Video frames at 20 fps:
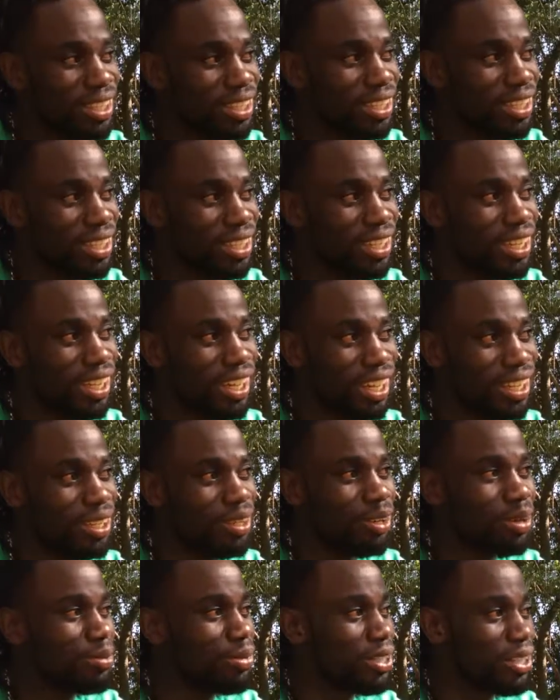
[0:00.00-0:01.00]
day. I
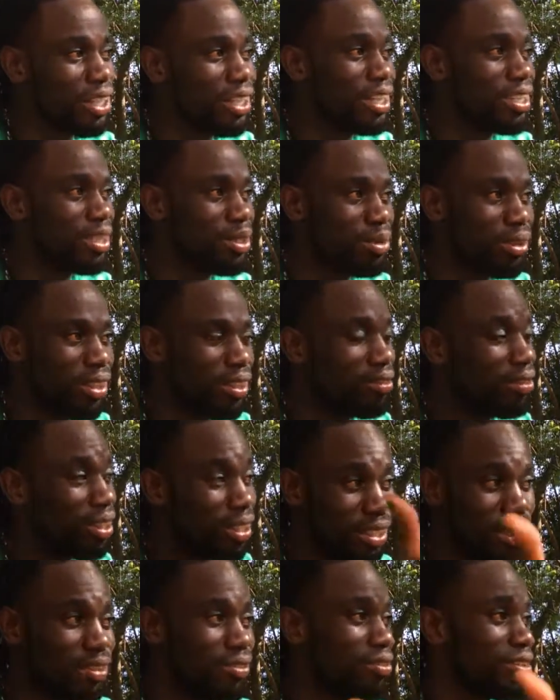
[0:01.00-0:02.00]
communicate with even
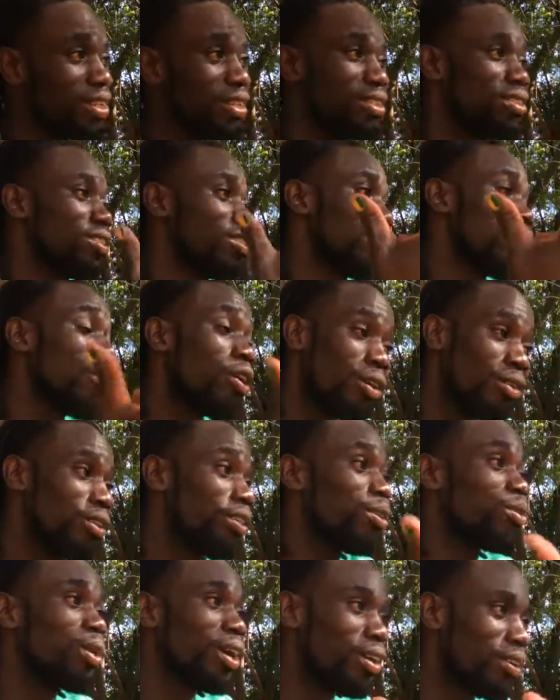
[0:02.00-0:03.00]
the friends all
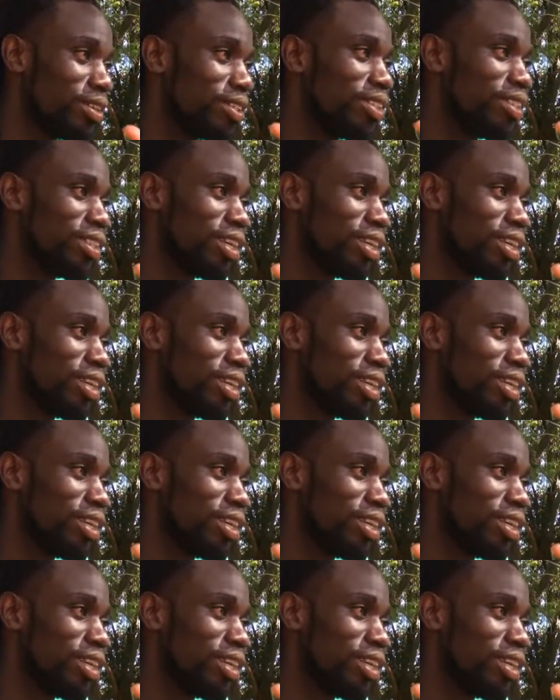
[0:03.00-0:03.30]
the world.